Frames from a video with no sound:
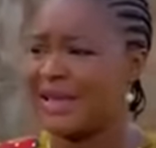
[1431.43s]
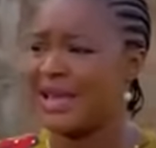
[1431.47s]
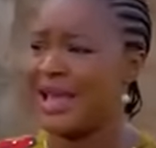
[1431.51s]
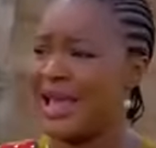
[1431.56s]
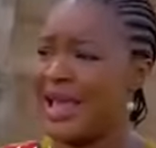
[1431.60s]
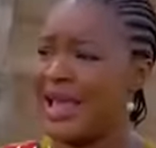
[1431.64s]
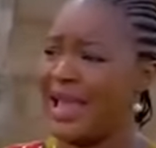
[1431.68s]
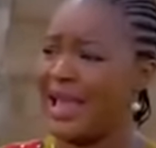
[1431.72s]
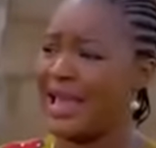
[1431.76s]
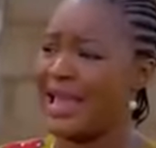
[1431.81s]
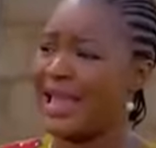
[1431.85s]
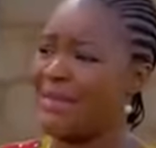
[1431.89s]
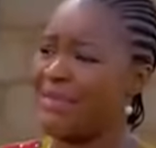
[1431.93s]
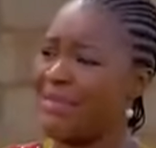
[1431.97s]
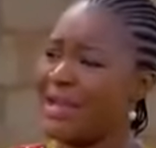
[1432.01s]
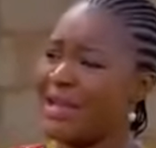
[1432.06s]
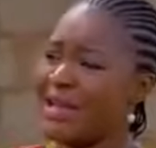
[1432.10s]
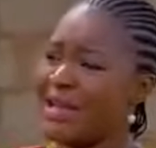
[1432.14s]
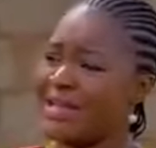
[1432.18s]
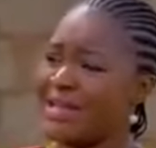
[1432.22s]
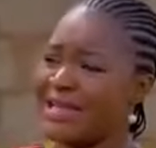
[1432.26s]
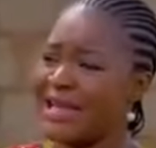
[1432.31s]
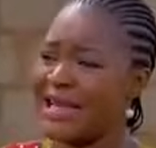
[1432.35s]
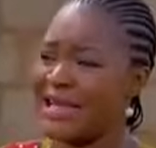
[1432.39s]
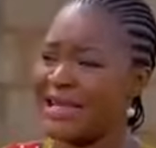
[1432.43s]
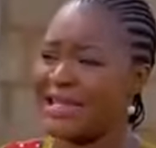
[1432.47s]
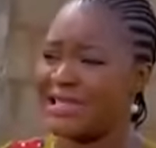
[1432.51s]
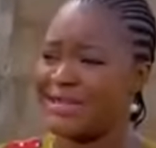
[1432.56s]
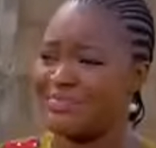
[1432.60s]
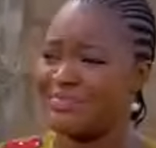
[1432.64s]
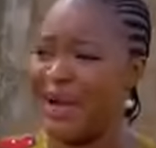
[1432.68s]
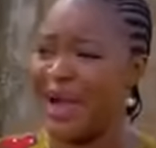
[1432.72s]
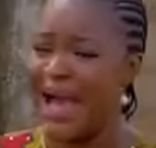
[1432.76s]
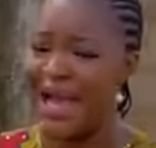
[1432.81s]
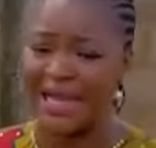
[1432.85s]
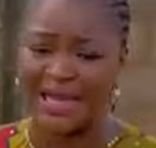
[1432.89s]
Eh? Emenike
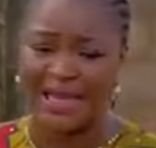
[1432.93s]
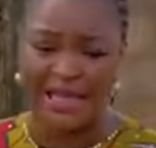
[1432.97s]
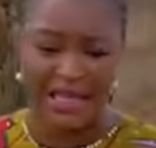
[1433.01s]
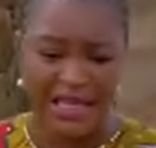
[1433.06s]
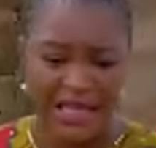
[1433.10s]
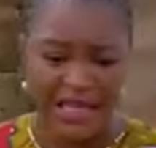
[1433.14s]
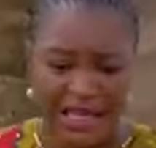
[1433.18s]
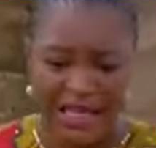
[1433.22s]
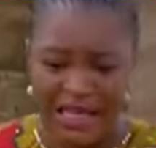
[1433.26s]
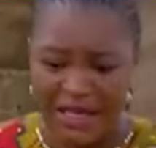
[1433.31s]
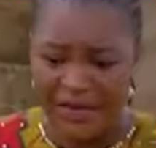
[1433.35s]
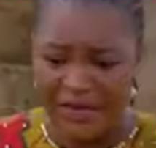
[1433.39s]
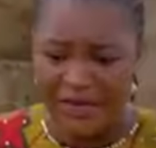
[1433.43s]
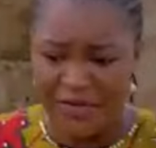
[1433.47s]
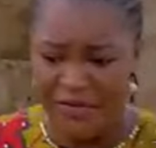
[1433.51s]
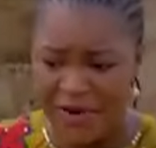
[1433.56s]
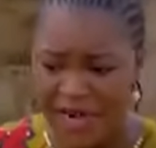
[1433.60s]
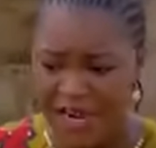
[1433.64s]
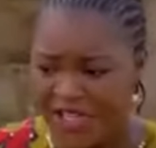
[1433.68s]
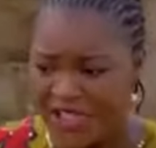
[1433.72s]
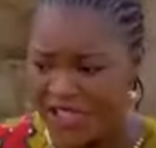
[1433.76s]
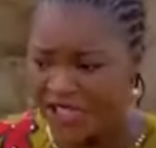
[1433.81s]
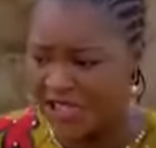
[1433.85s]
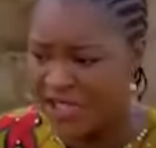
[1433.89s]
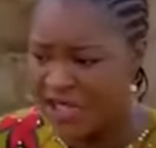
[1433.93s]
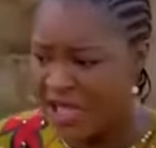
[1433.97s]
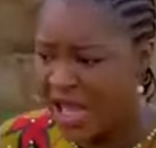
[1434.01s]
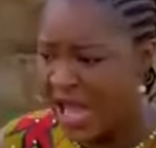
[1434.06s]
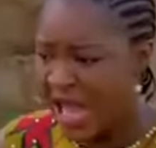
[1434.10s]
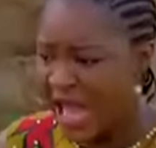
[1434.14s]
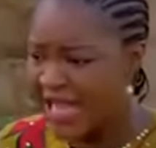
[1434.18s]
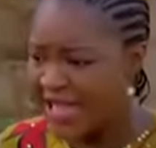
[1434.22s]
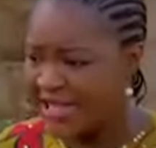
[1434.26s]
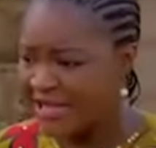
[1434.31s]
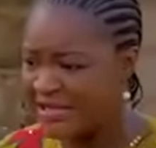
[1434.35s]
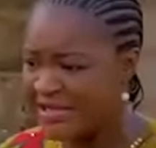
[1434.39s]
is back, fresh
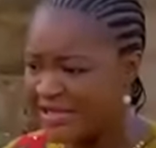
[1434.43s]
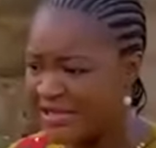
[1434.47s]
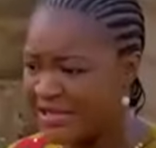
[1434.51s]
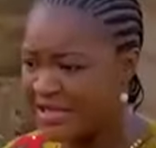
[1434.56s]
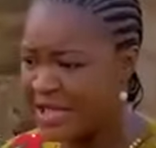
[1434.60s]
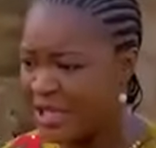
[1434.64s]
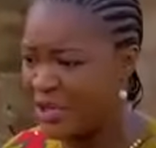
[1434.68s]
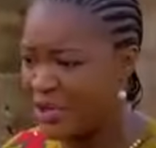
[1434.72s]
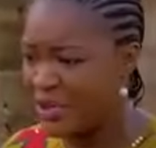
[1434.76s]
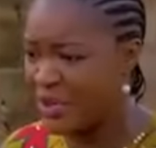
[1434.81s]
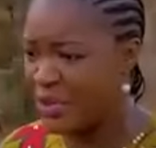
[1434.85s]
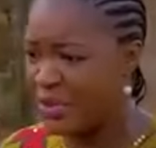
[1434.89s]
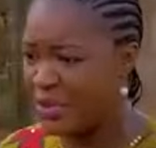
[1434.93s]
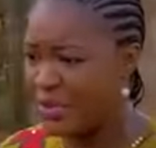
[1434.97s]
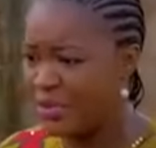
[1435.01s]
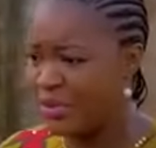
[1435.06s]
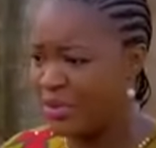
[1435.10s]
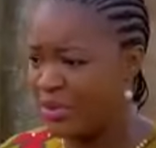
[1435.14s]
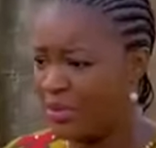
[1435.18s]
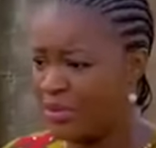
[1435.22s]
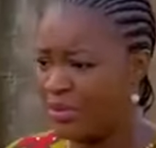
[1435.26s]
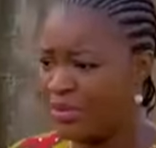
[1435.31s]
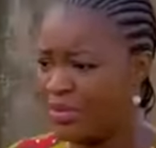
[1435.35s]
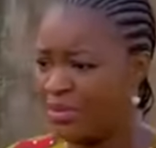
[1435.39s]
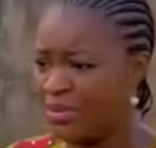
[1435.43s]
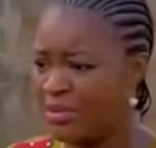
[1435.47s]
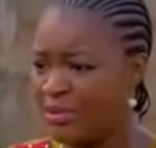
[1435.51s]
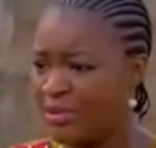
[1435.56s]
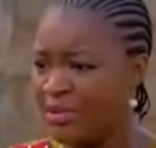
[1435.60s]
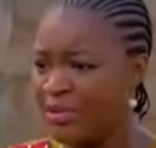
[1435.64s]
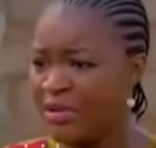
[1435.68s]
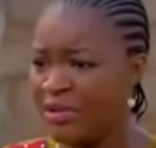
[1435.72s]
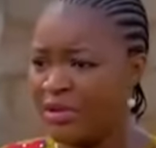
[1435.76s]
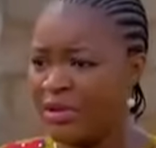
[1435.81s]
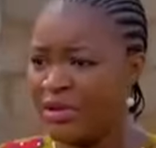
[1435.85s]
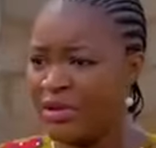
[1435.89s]
and single.
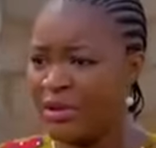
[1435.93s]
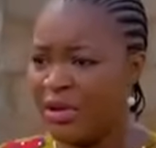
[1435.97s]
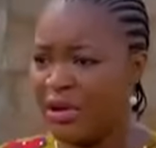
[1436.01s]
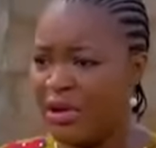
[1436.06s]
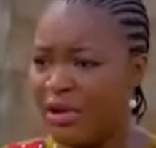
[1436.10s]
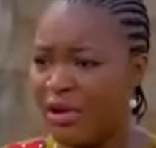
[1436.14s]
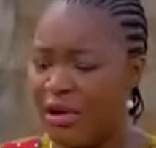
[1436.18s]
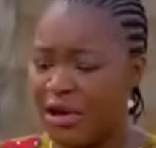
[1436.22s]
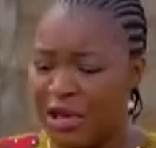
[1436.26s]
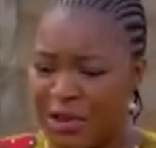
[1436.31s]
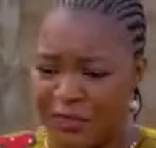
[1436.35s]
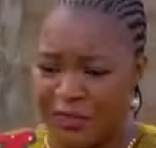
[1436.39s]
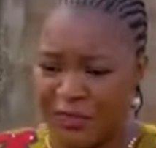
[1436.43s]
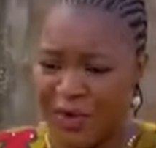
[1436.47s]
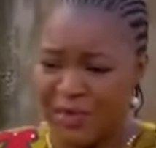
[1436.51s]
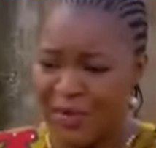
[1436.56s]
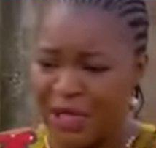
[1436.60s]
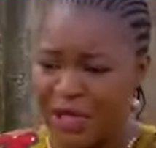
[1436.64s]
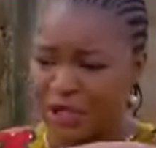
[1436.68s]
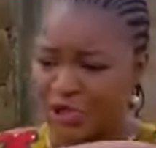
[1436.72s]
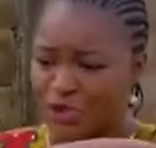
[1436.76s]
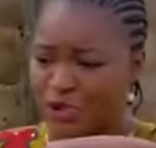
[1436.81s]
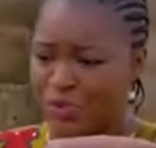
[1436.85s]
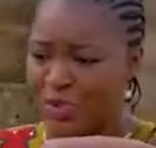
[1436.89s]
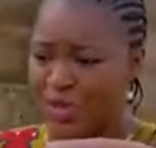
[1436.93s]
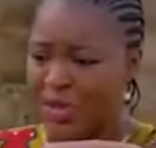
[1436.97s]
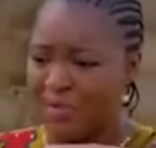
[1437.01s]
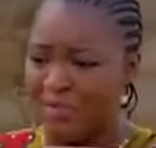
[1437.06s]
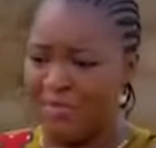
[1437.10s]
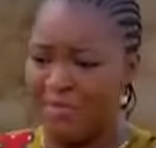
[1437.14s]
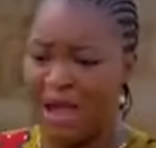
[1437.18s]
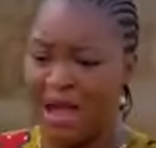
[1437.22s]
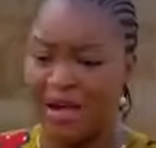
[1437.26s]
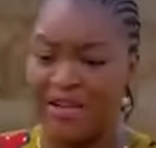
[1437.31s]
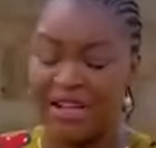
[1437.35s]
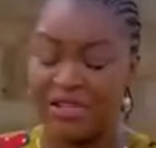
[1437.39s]
Only for me to be
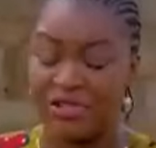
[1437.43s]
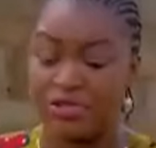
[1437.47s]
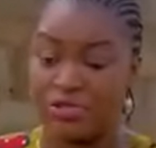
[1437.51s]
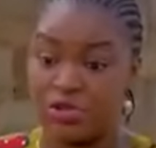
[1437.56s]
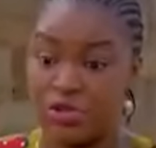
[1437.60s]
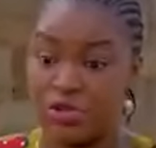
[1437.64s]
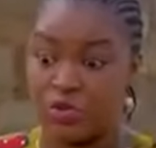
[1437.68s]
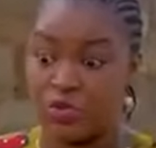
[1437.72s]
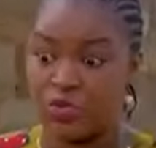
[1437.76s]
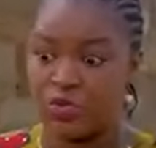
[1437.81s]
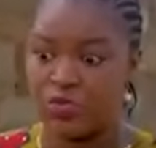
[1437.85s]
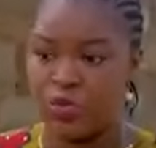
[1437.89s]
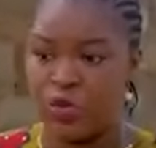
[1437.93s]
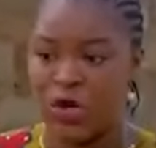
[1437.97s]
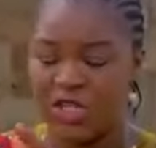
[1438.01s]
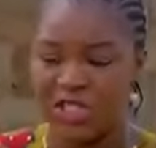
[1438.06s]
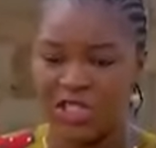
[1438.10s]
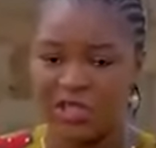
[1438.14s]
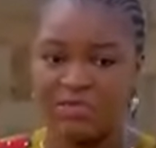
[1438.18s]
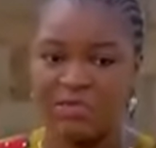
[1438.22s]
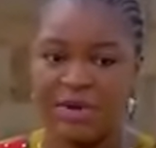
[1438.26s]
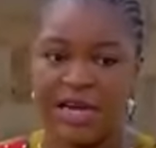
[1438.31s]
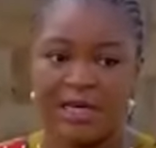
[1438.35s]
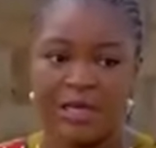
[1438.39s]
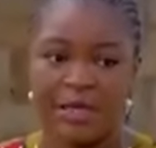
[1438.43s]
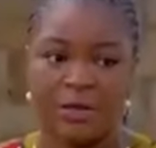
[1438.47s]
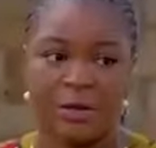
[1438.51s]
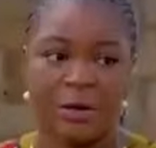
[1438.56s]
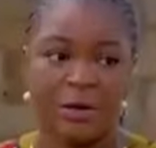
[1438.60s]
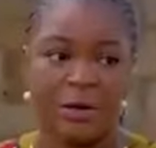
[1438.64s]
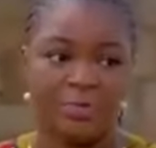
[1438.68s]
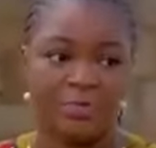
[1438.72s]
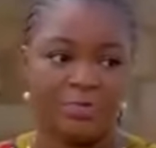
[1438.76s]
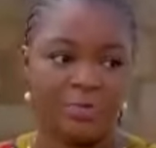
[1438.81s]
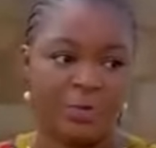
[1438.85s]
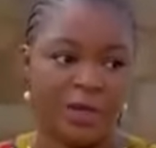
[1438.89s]
married to the worst man
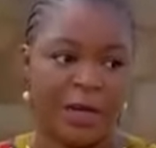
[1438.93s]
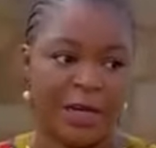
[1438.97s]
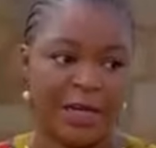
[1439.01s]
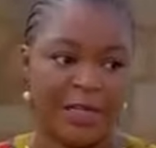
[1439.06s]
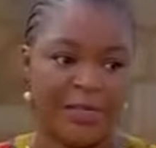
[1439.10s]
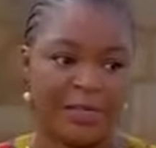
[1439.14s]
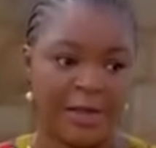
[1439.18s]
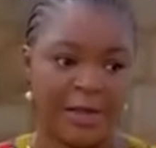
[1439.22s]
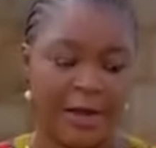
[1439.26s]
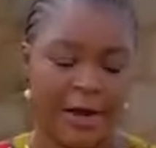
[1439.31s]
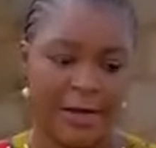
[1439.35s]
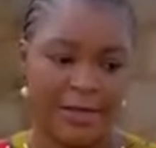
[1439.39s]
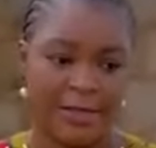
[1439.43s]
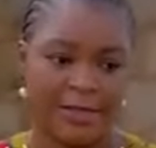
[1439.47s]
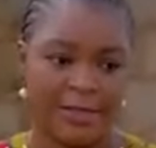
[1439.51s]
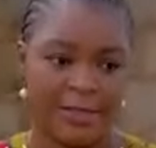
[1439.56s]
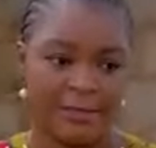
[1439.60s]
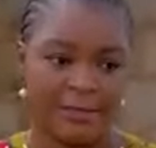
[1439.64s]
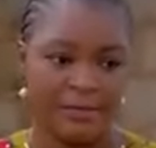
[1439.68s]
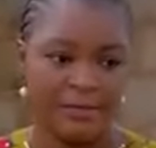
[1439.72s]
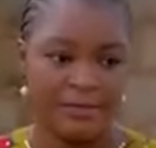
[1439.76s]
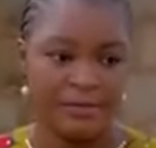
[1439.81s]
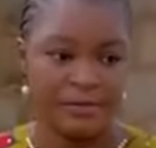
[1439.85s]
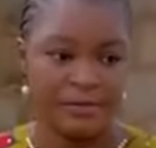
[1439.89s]
on planet Earth.